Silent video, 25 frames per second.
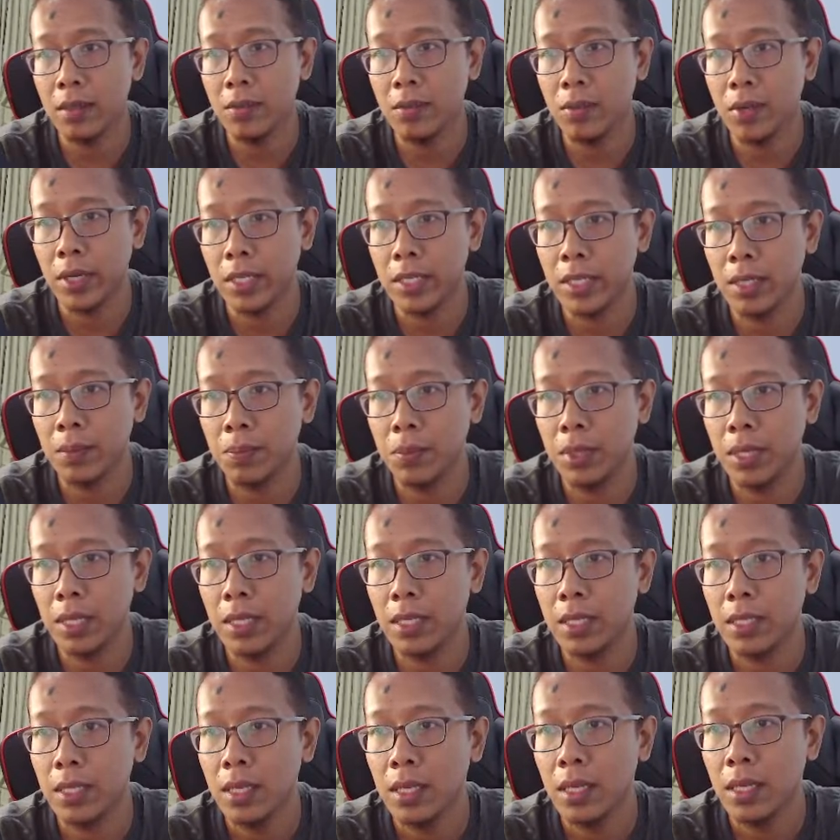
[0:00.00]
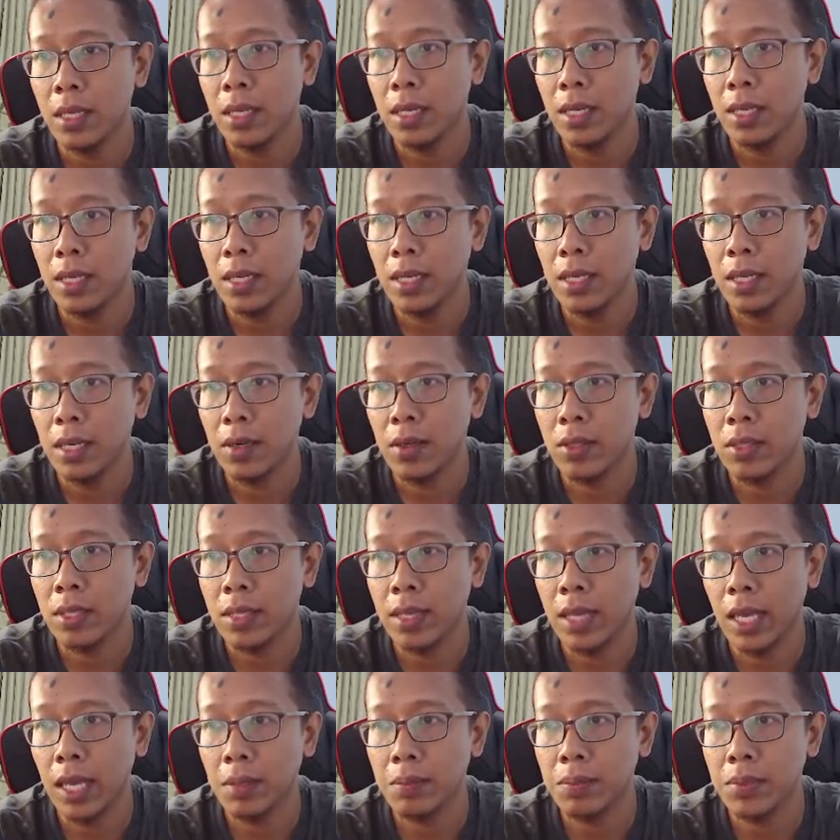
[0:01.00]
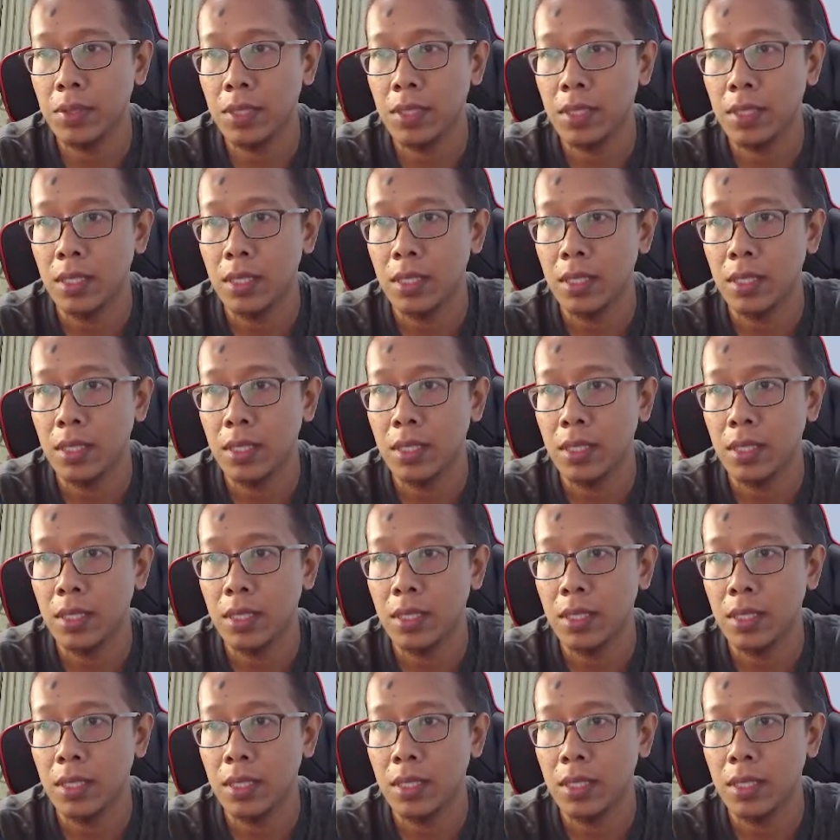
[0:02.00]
For example, here on the tabs,